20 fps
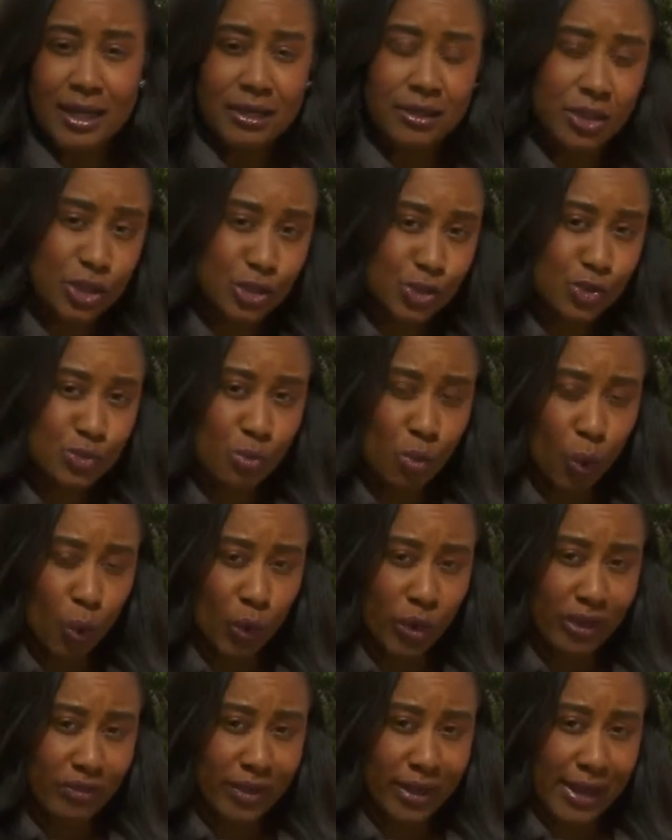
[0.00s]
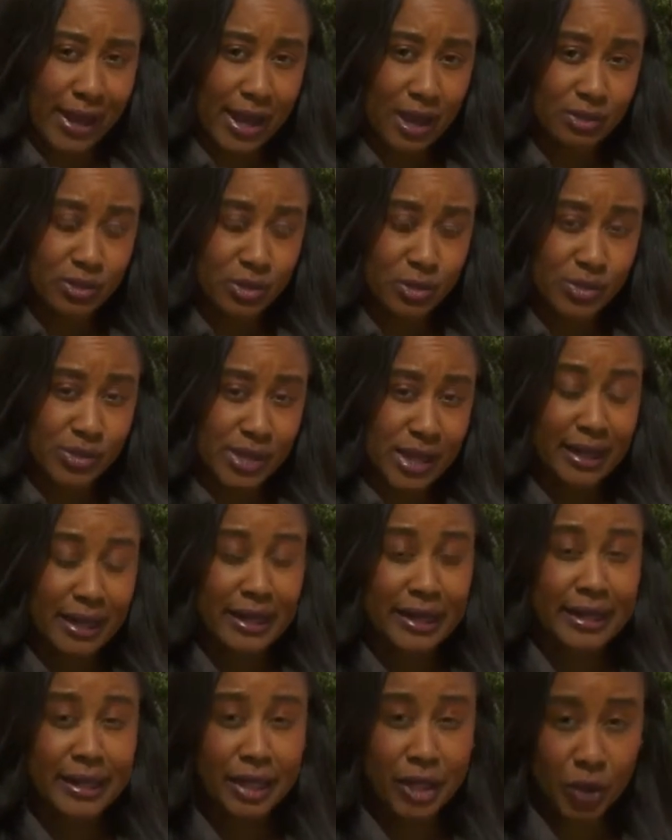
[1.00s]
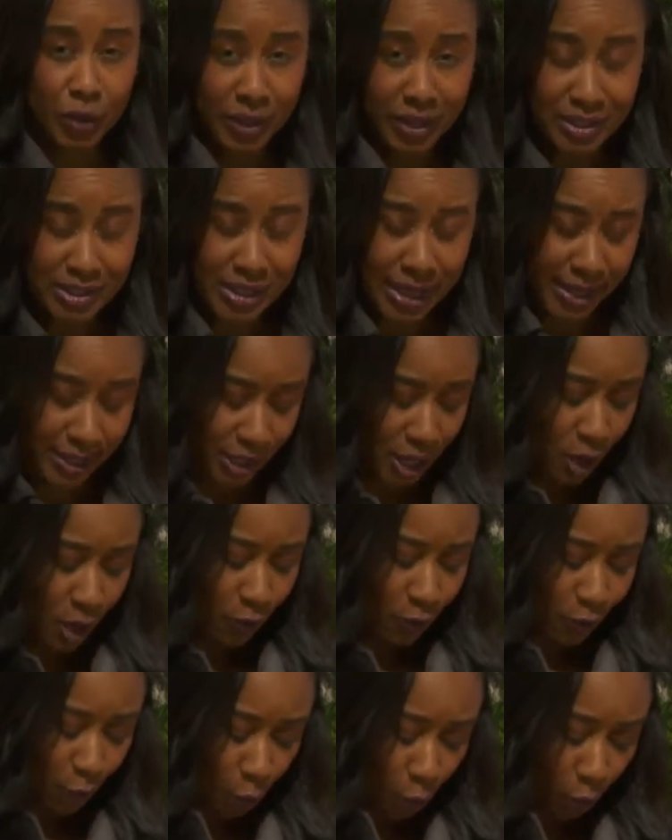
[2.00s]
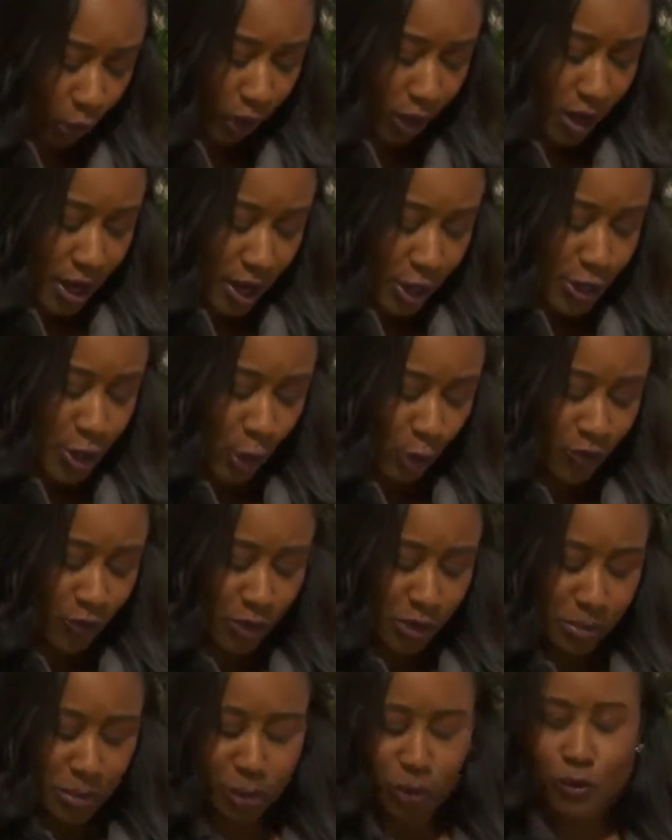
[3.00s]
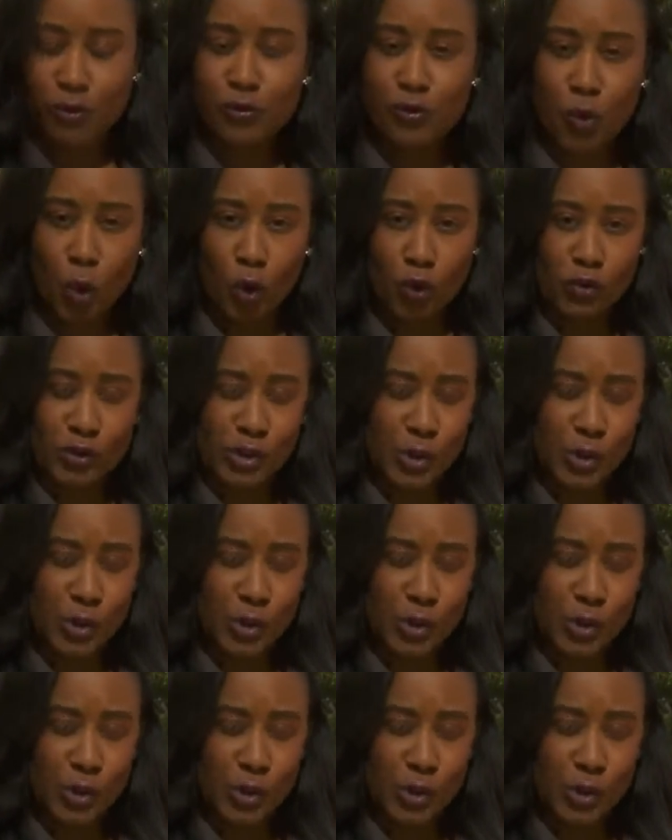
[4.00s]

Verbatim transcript: This morning, the council set a hearing date for November 4th.